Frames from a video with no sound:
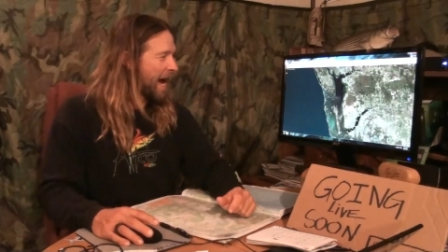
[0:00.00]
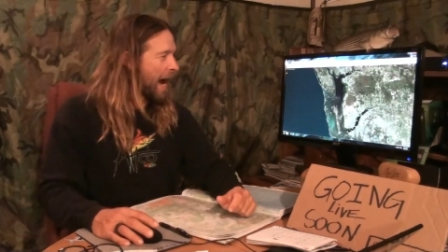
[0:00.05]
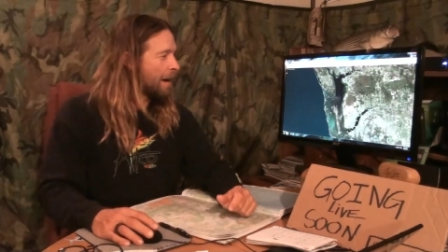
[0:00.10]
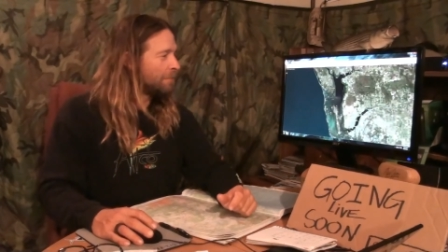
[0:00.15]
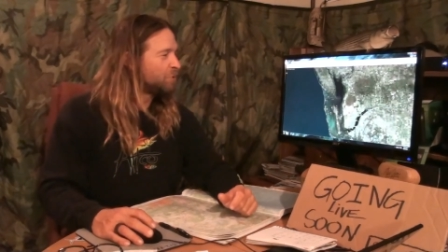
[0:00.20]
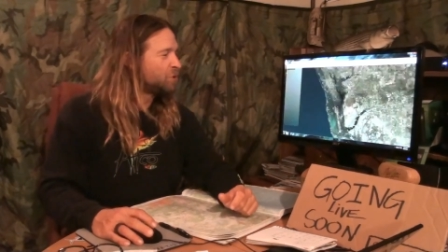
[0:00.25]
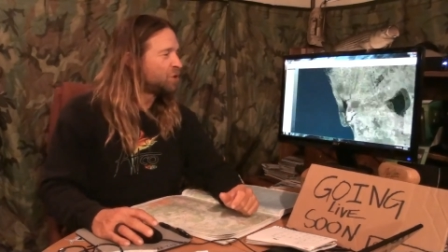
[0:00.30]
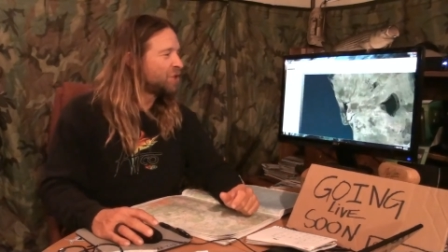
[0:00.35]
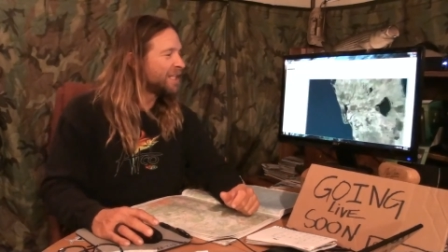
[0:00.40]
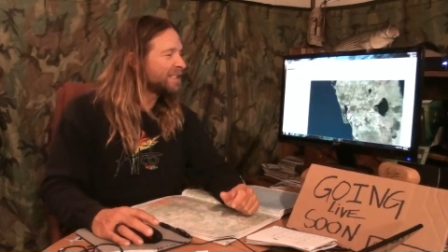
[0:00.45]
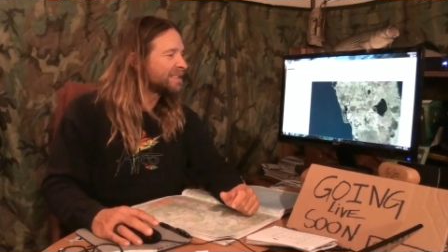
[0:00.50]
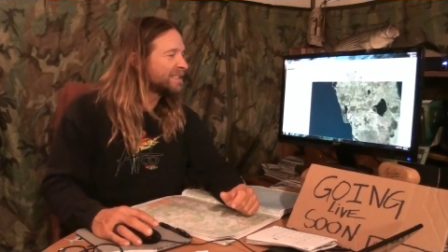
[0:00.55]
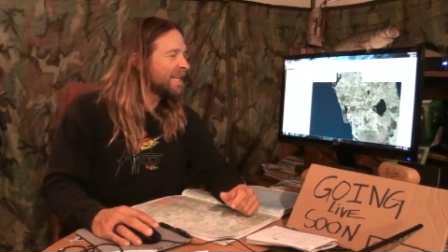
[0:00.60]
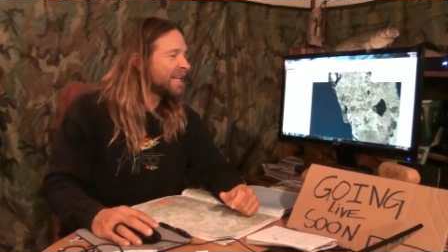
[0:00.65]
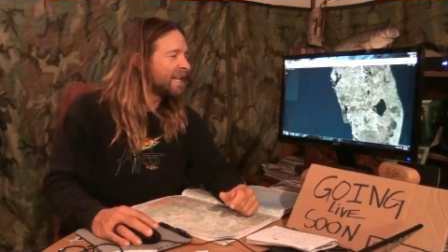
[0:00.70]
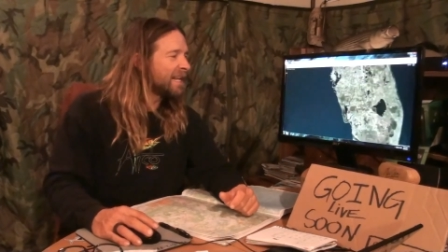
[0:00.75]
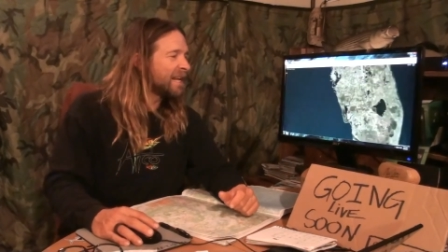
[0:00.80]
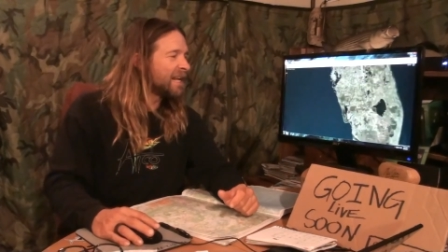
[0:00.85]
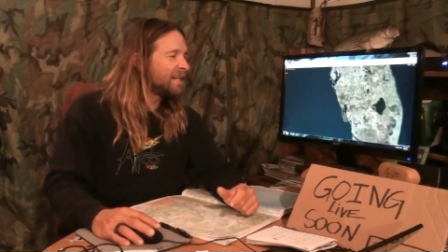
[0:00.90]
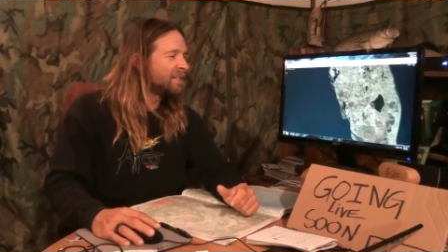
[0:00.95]
I'm just
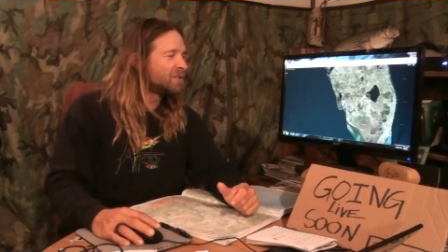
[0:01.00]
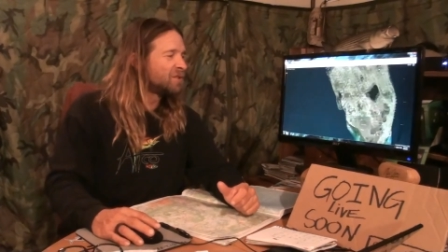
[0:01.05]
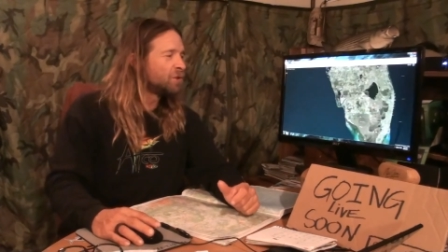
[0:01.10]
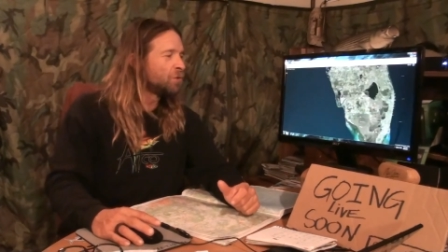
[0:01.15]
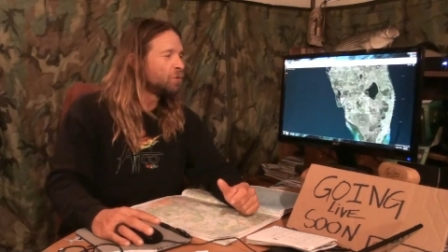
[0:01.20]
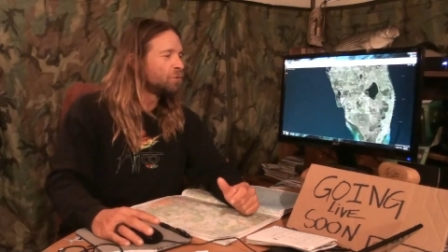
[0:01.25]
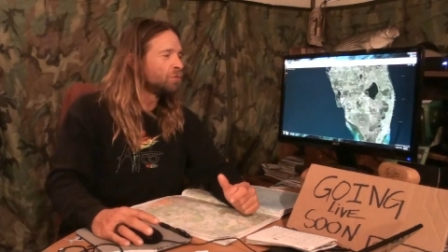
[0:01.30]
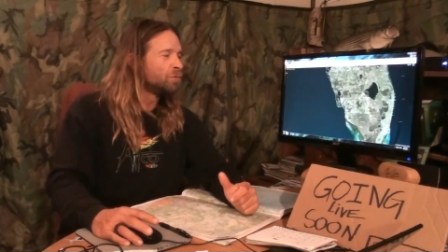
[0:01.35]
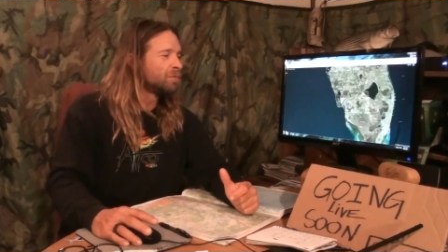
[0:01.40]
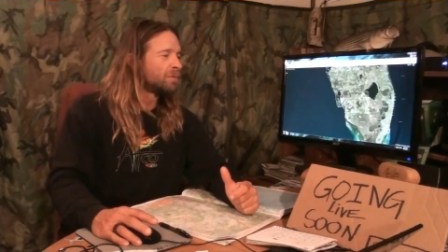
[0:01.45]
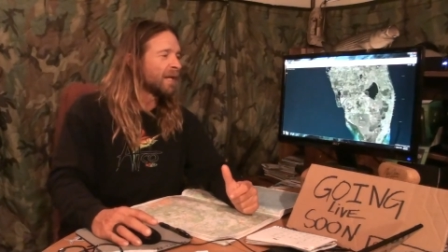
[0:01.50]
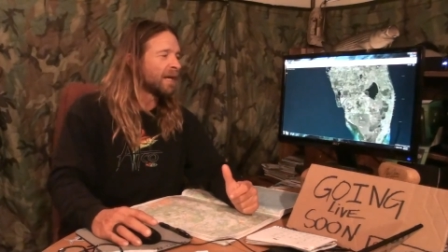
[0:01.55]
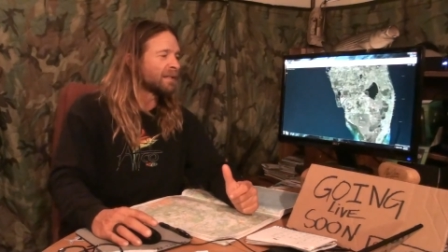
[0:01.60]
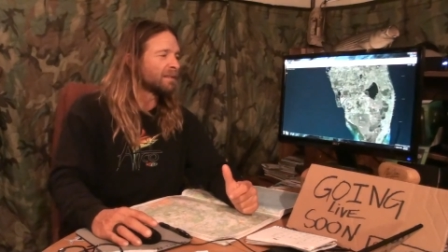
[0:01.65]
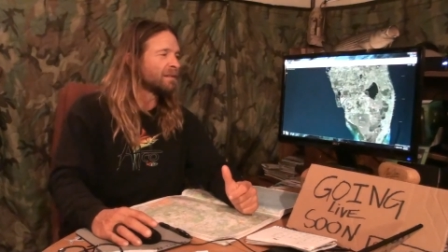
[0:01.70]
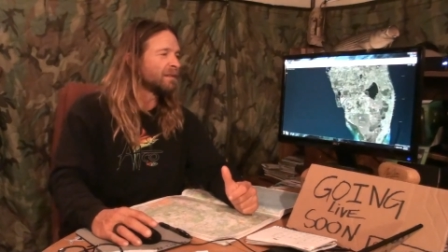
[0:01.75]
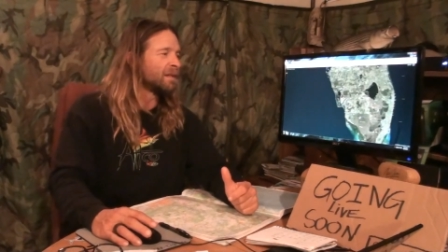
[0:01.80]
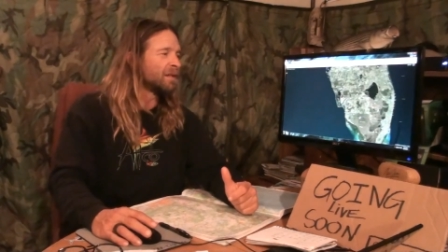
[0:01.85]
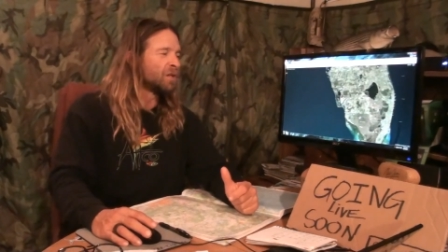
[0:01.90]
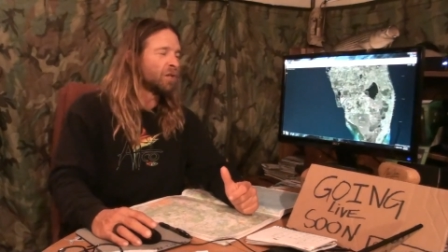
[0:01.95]
getting into
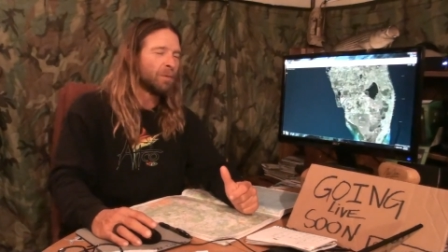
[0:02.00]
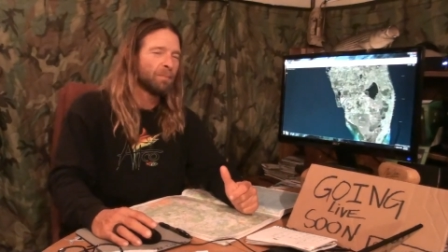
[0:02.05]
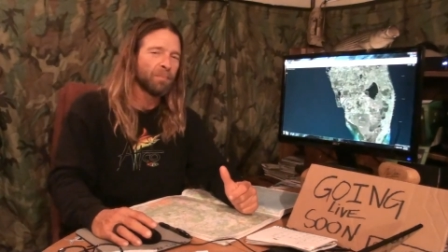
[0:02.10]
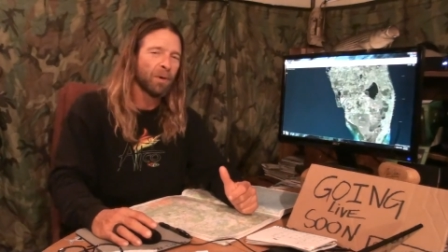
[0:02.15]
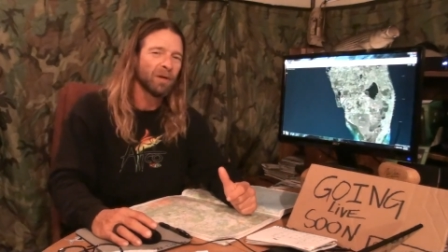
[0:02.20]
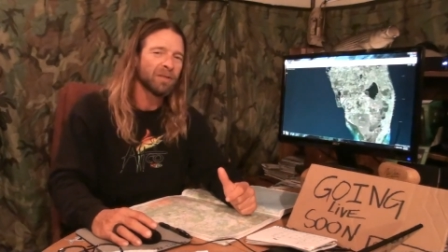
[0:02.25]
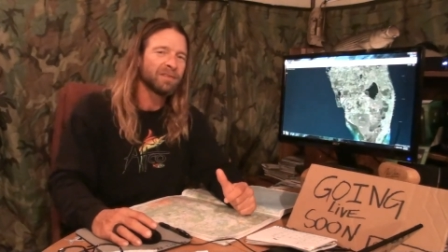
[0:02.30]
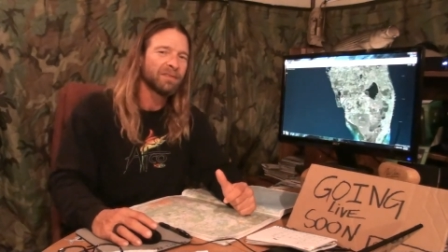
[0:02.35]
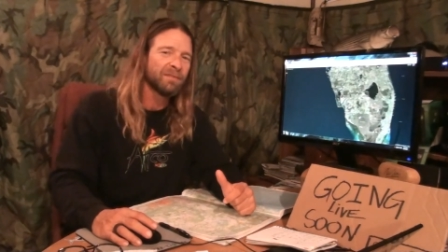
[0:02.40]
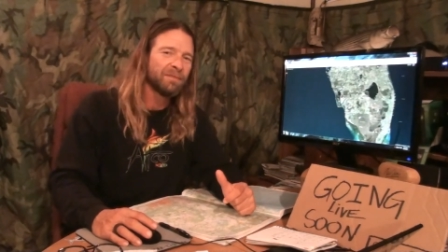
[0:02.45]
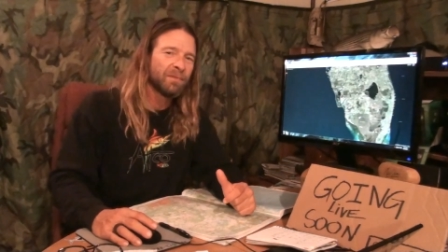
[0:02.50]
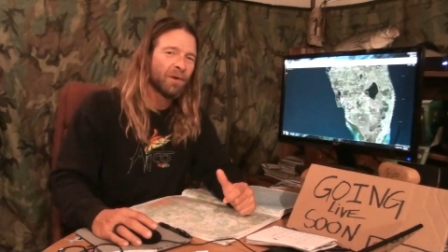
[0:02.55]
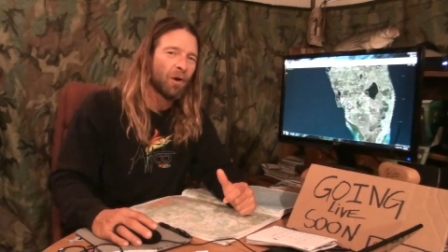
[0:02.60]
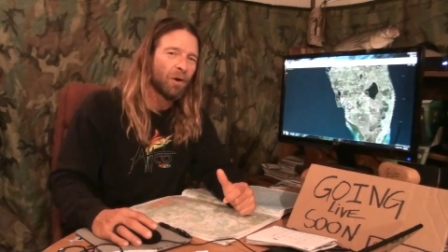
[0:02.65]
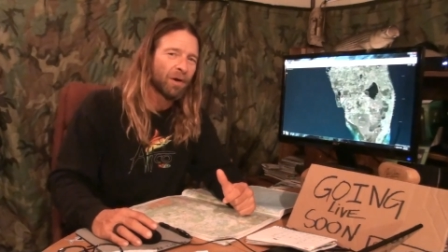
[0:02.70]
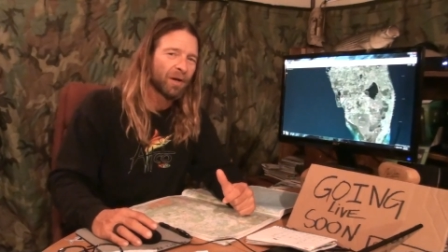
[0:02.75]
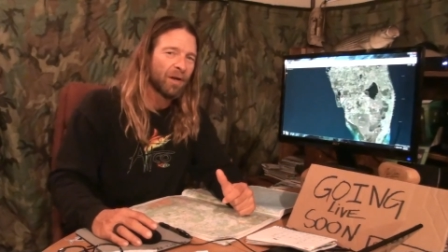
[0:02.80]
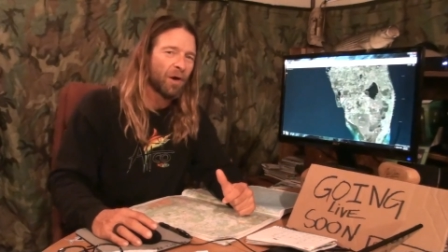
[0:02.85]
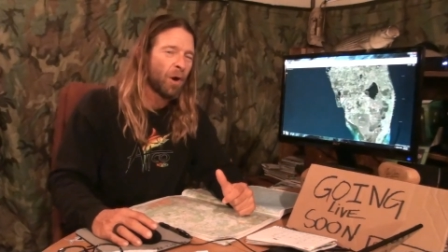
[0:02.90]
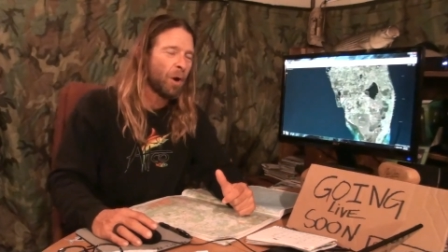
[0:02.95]
like the good parts of
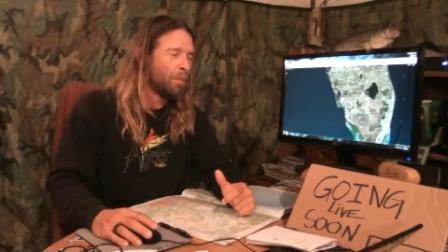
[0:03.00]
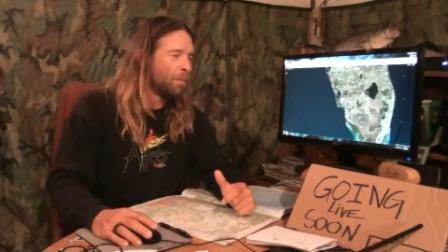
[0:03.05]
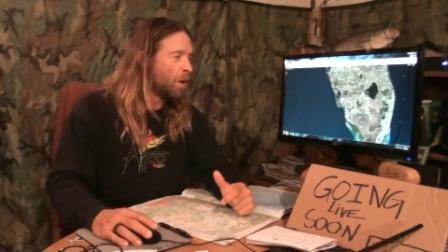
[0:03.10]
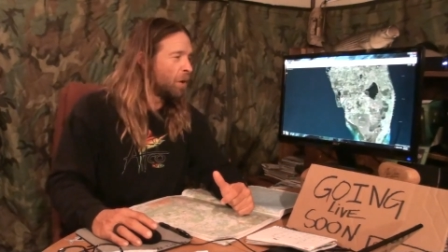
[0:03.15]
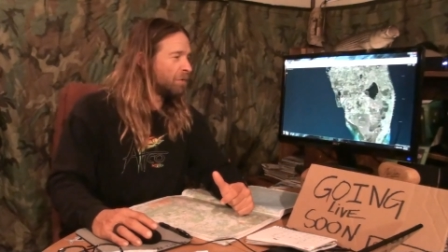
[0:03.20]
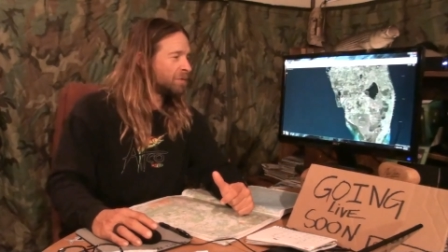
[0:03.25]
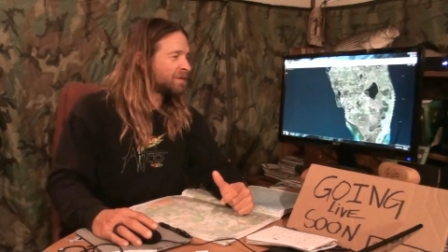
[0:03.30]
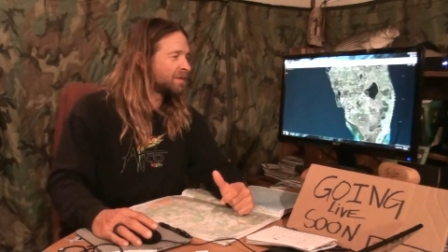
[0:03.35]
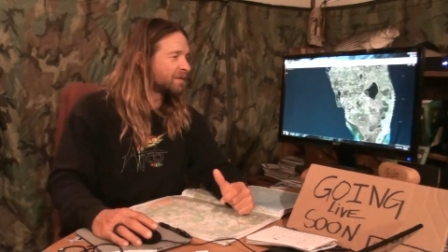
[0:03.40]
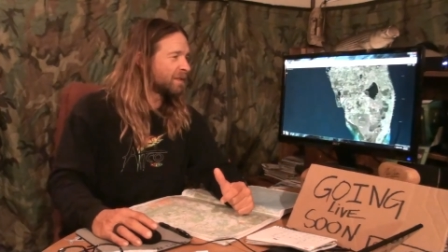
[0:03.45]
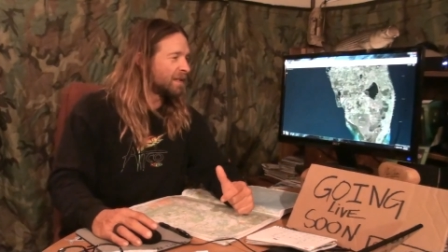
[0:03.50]
Florida, almost